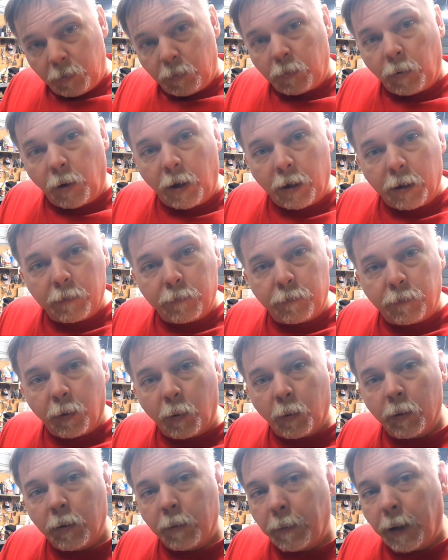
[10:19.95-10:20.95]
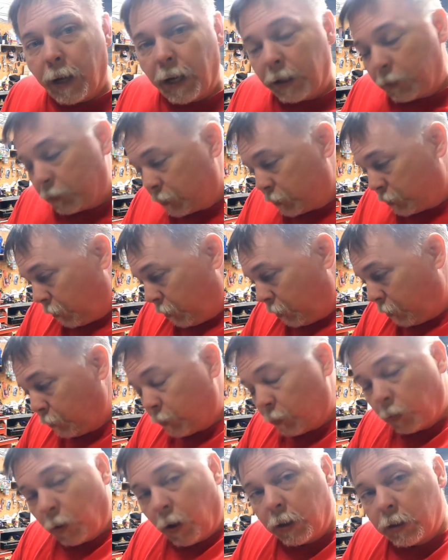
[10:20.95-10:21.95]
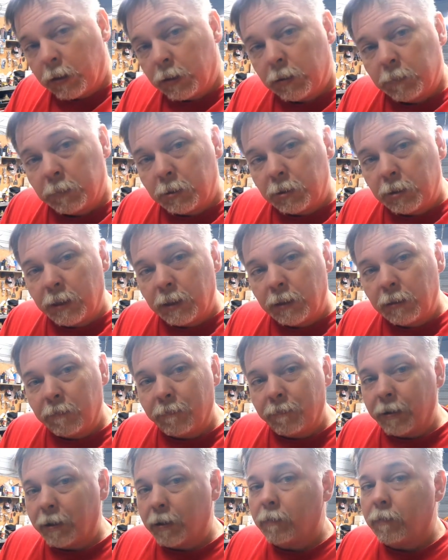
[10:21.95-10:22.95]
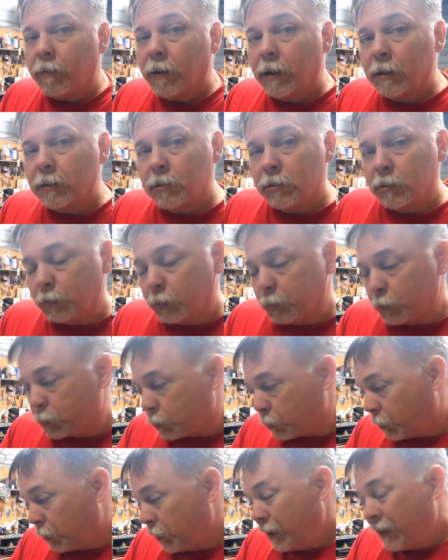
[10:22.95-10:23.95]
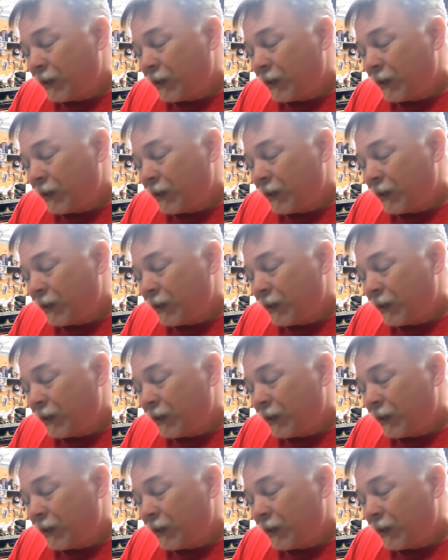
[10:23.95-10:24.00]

rock it forward and backwards along with rocking the machine and verify it's in neutral.